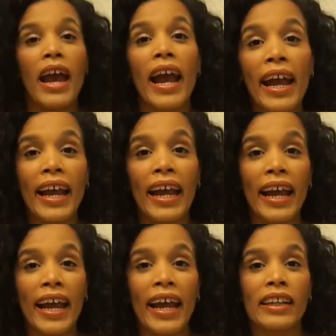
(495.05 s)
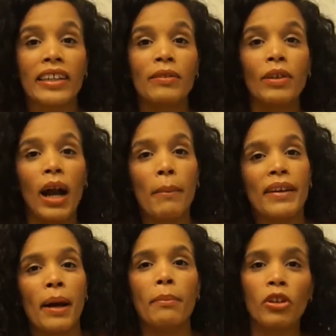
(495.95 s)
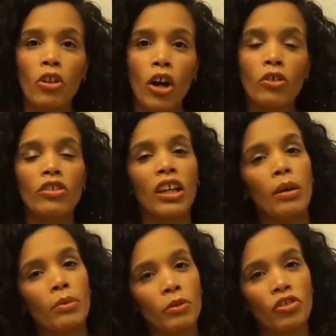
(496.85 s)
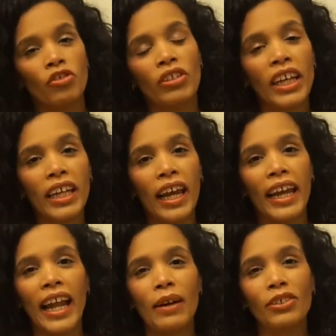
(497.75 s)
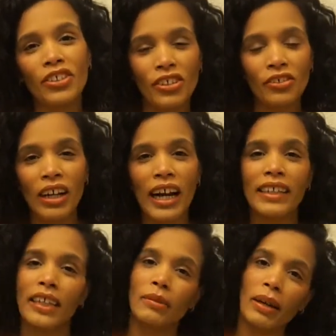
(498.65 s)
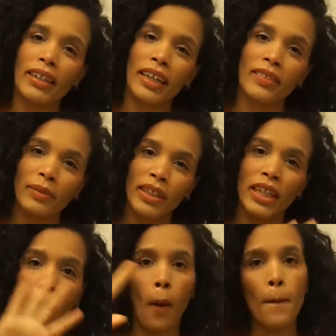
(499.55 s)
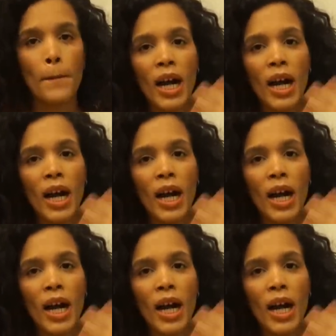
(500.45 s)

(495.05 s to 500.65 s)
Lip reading: And leave a comment down below to tell me what you think. And I will see you guys in my next video.